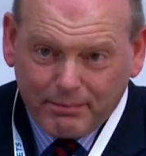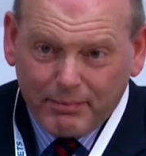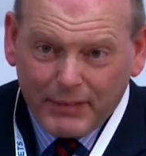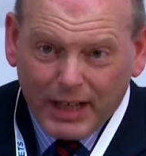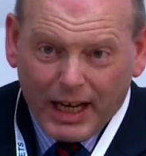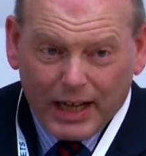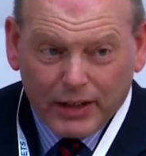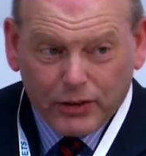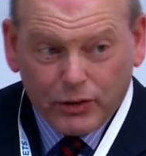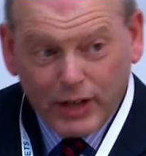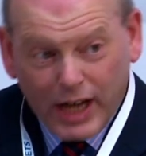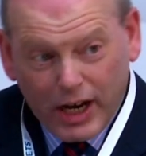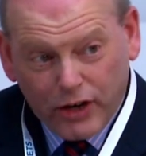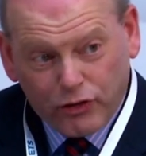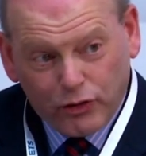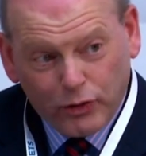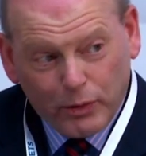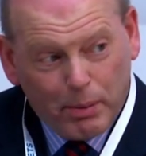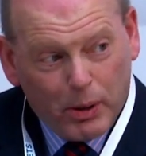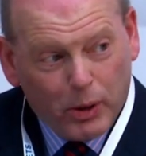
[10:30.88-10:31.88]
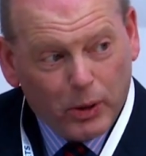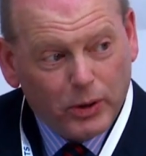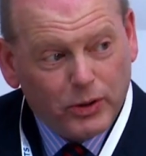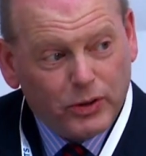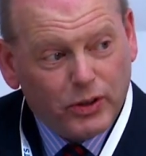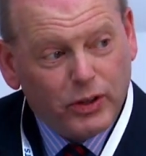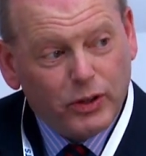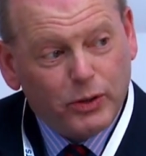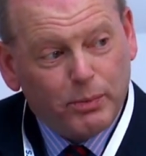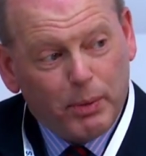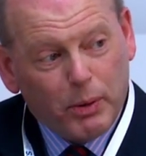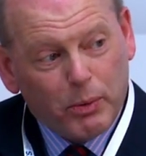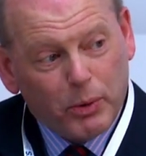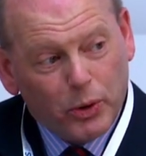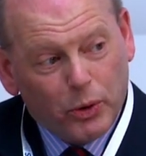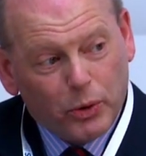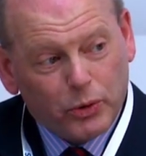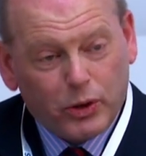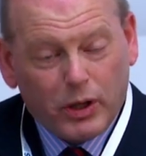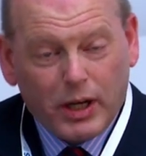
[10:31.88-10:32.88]
has national policies, but we
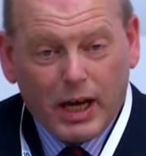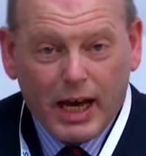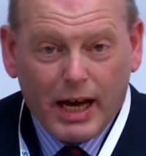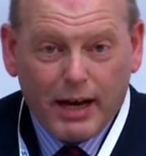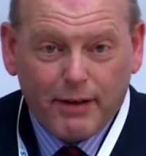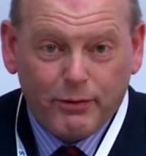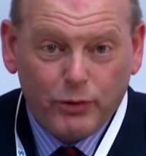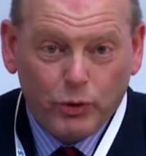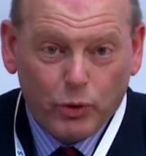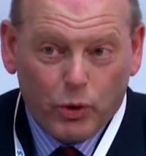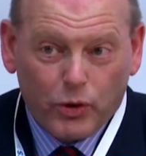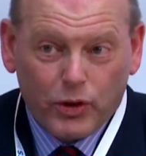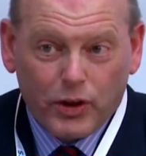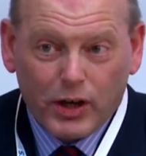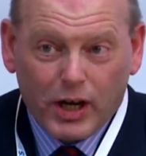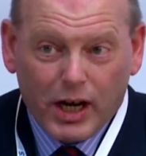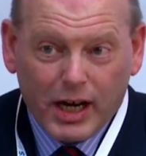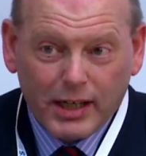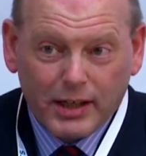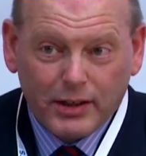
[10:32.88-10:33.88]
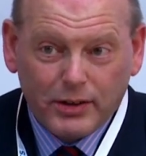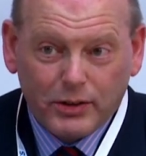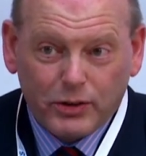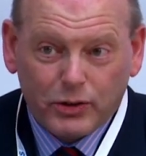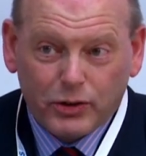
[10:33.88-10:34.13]
also have Northern Ireland,